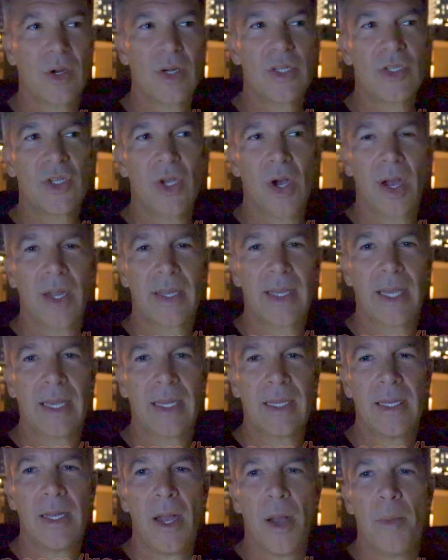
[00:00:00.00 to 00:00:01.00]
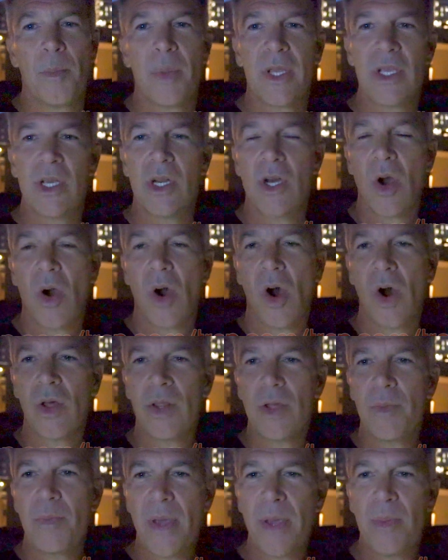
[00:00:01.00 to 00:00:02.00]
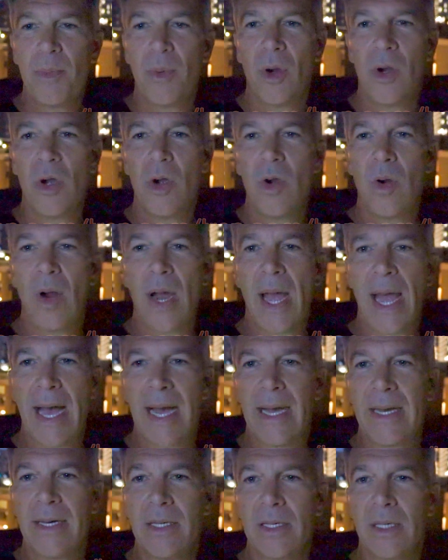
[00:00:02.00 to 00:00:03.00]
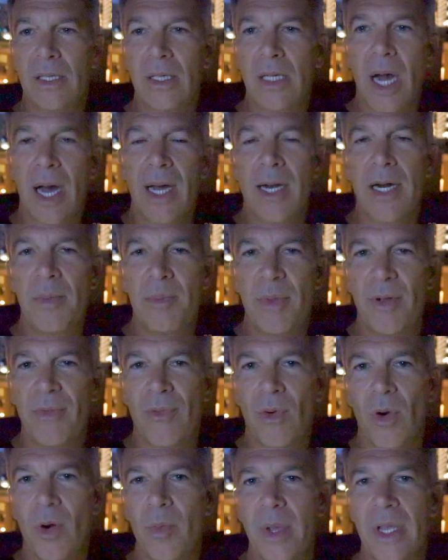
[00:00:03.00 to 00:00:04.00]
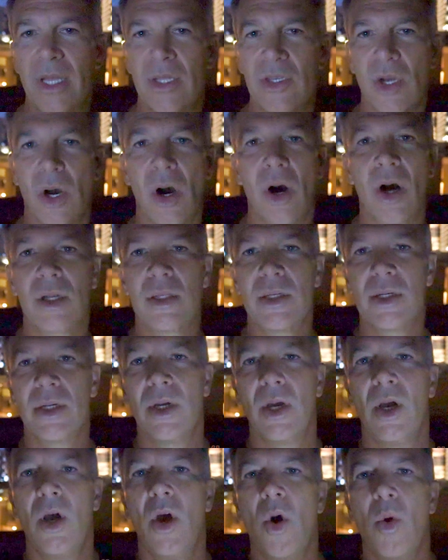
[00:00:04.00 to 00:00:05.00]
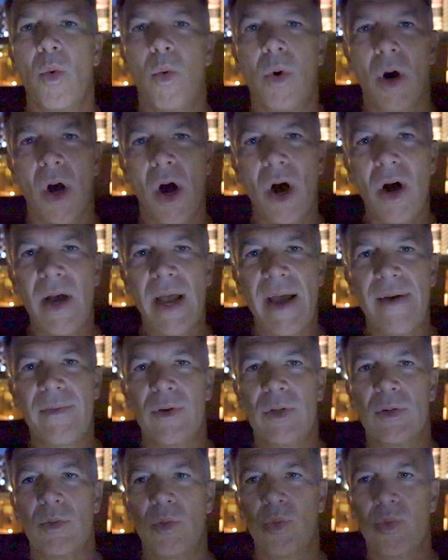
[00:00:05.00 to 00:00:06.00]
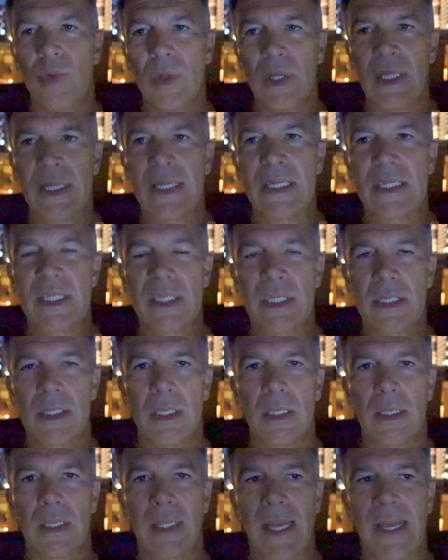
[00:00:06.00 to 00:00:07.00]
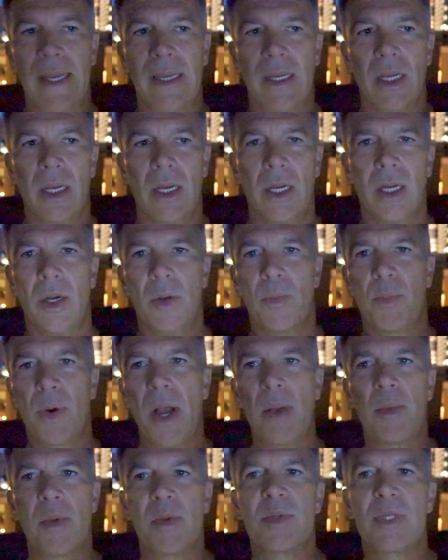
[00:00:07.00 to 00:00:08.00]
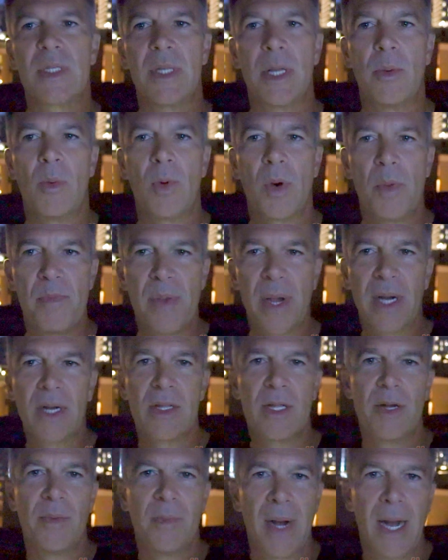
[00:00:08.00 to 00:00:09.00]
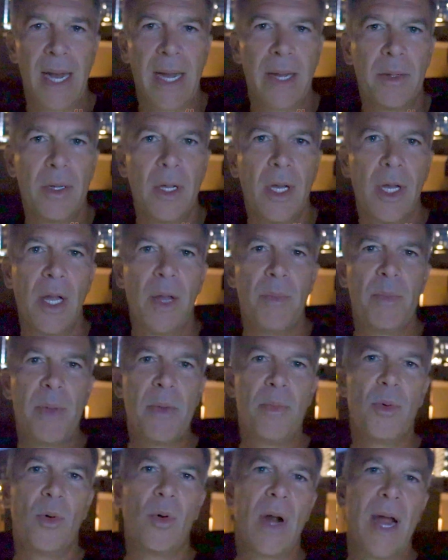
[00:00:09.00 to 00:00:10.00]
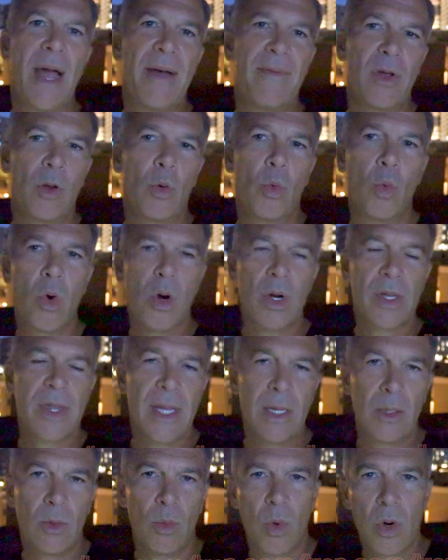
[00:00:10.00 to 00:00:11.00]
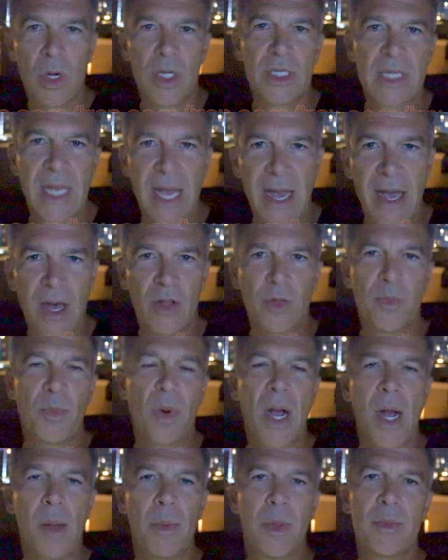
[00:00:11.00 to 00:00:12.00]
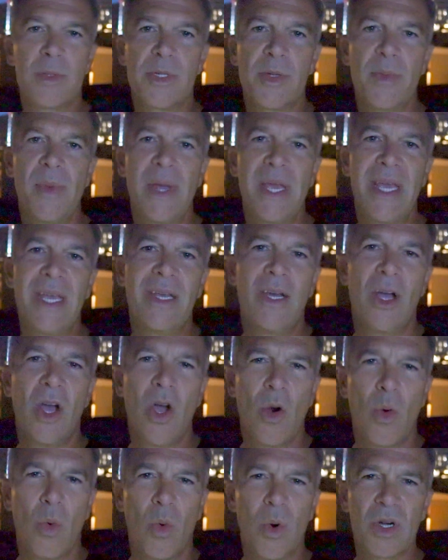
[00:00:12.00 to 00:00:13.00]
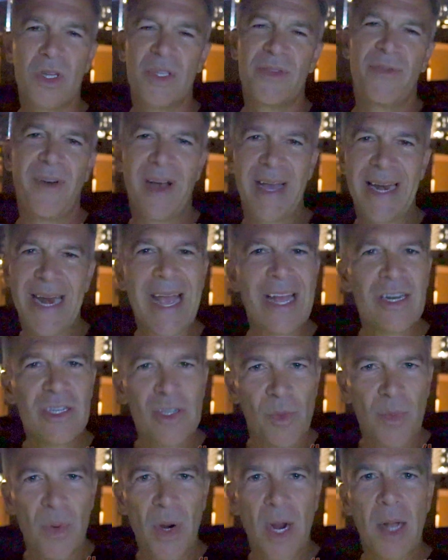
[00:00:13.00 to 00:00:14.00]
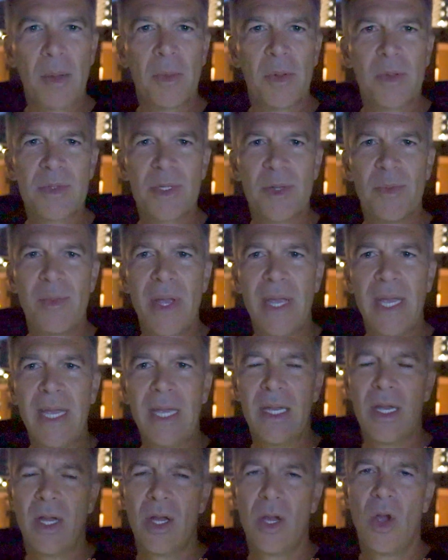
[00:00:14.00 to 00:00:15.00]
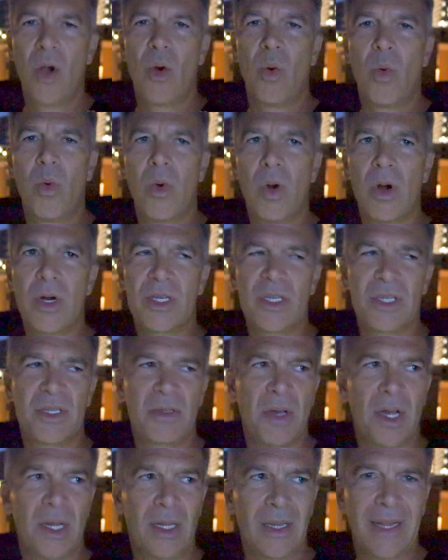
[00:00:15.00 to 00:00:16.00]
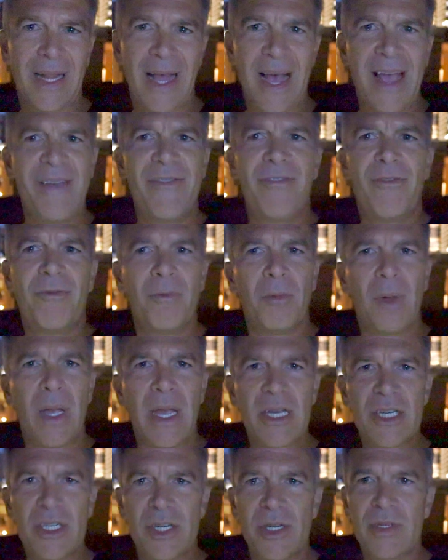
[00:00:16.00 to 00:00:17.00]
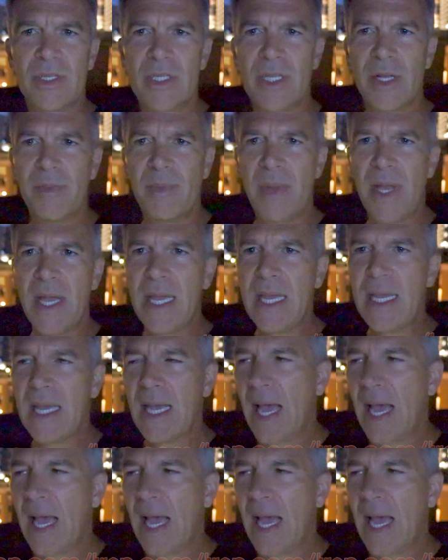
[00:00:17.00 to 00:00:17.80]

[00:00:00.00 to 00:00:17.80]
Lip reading: talking, but you know, all the people who had gone up before me and talked were all having really like problems that were bigger than mine. People were having worse health problems than me, worse financial problems than me, worse life issues than me.